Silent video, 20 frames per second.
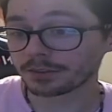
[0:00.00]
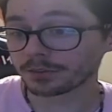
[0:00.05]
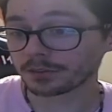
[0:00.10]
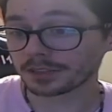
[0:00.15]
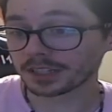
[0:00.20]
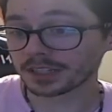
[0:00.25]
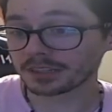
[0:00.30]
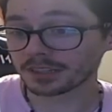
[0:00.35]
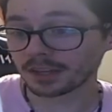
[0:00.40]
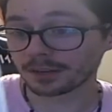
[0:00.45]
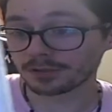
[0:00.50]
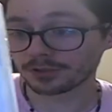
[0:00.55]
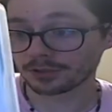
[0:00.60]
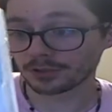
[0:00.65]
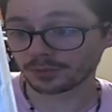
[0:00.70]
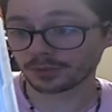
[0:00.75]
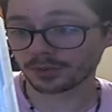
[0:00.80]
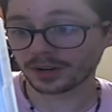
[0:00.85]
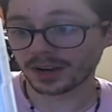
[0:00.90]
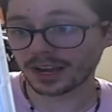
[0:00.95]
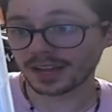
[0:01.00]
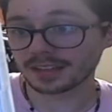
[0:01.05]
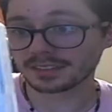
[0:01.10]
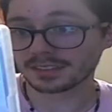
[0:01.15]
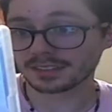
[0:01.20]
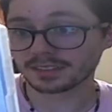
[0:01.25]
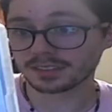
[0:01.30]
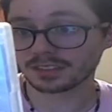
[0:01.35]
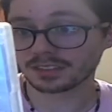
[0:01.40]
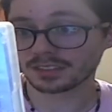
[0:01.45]
release of Super S.
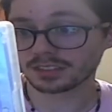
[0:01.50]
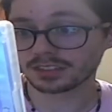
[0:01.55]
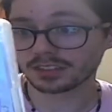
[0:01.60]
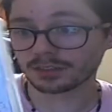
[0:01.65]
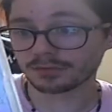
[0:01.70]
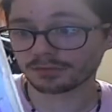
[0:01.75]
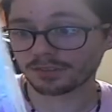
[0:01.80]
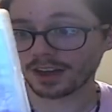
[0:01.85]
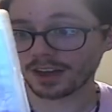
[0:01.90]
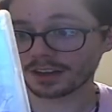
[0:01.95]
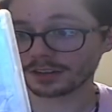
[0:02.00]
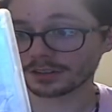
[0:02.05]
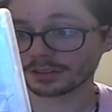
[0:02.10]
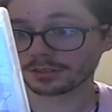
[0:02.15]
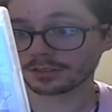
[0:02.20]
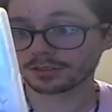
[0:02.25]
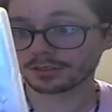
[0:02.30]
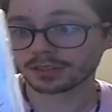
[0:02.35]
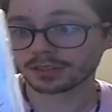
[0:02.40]
This is just the final